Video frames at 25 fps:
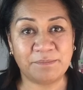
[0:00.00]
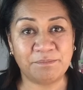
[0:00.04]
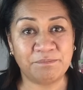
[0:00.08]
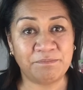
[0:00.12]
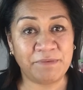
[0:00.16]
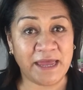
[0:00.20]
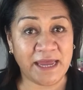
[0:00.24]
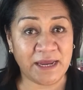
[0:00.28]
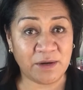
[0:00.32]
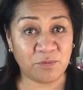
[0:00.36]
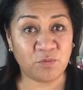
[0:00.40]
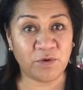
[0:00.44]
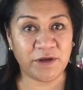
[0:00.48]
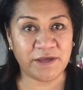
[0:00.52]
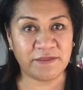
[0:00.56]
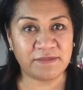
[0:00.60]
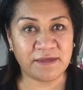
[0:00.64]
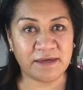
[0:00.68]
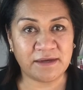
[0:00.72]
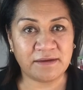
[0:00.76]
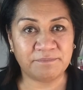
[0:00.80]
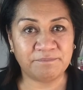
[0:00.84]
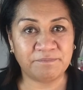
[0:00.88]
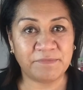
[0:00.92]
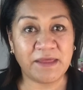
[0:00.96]
bad
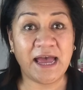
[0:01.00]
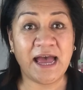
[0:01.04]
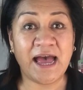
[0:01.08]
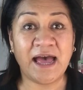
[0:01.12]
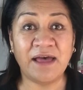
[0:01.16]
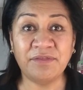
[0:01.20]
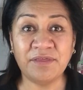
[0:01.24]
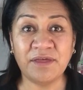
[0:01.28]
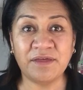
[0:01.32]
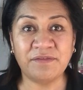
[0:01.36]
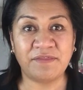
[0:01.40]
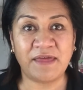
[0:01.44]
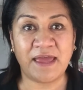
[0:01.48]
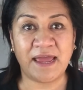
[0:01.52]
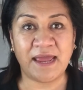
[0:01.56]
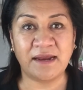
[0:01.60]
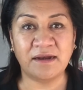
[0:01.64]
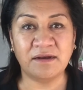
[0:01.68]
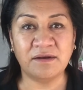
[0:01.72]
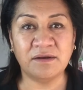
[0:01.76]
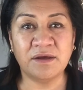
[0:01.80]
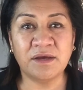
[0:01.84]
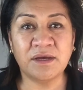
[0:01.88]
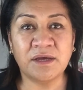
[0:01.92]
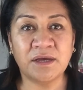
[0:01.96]
weather other
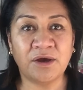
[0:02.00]
than,